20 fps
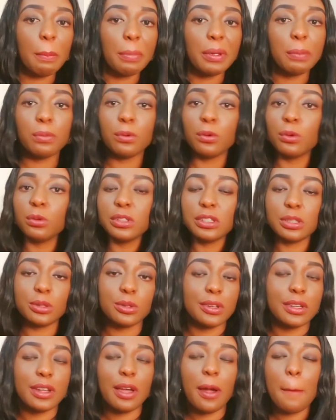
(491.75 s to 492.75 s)
people,
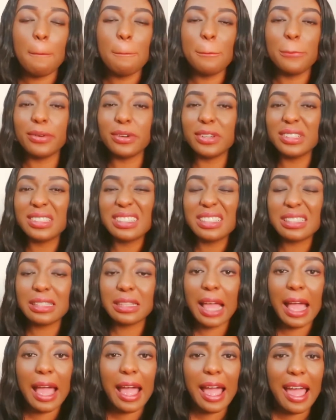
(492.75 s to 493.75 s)
this one down. But
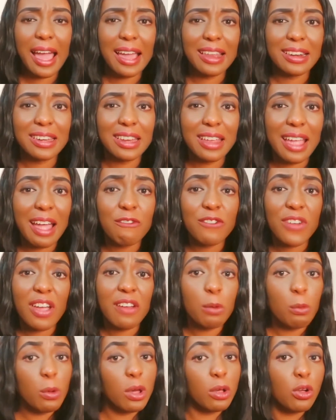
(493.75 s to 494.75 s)
they are
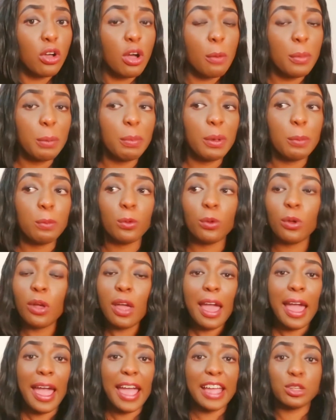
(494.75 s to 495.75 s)
very welcoming people.
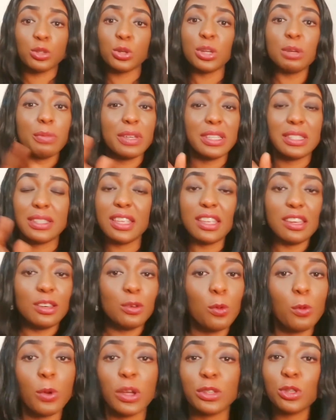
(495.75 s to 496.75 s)
I enjoyed my stay
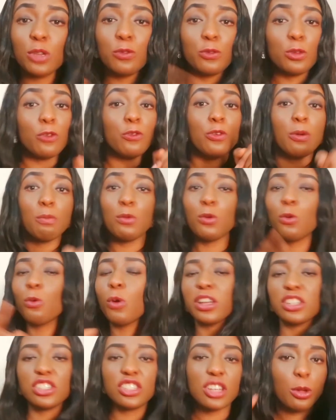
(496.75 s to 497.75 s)
in Ngwa. So if you're from
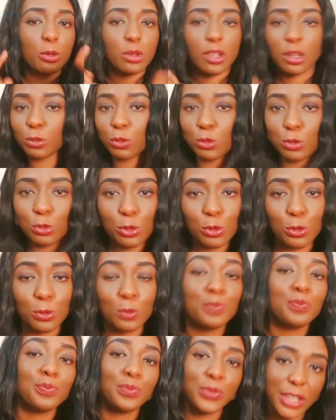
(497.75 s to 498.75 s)
Ngwa, shout out to
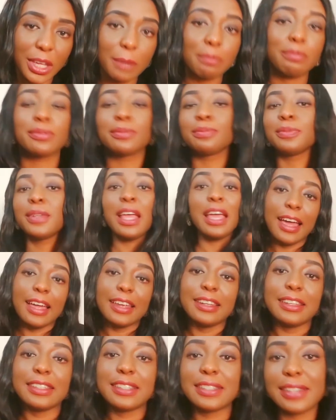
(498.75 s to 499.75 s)
you. Yep.
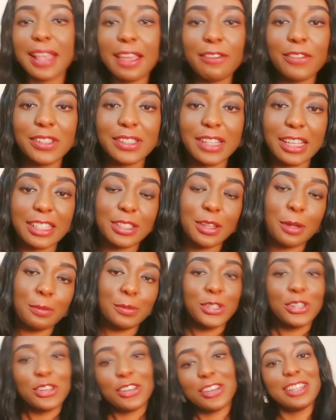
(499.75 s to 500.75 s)
The seventh
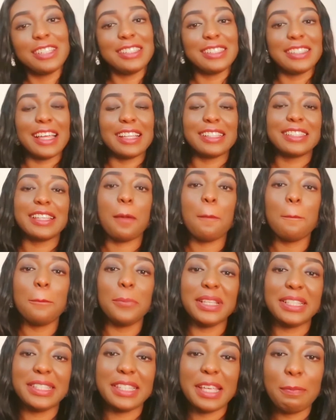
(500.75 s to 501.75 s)
assumption is that
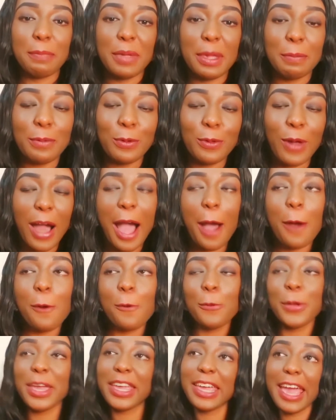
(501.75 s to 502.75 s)
Mbise people are
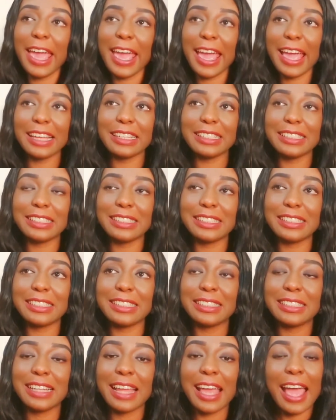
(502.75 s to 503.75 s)
wicked,
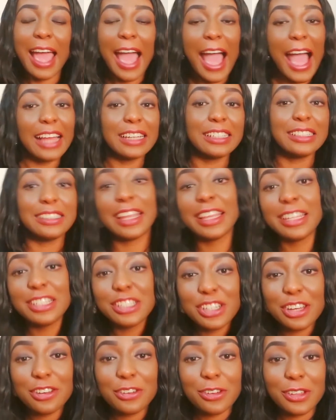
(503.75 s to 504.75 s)
are
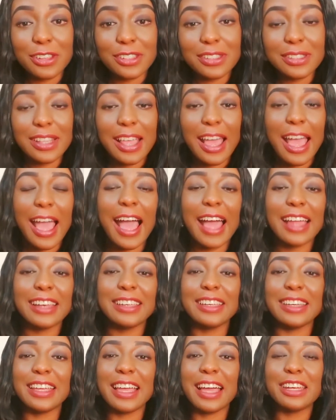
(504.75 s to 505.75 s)
dangerous,
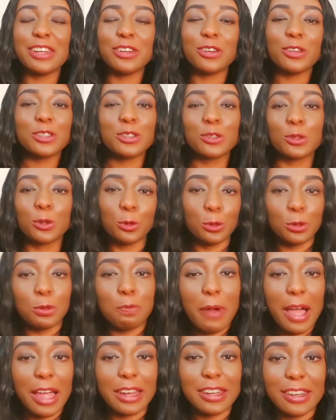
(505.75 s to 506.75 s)
and they are not
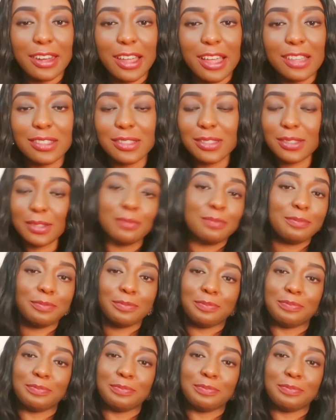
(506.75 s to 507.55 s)
good partners.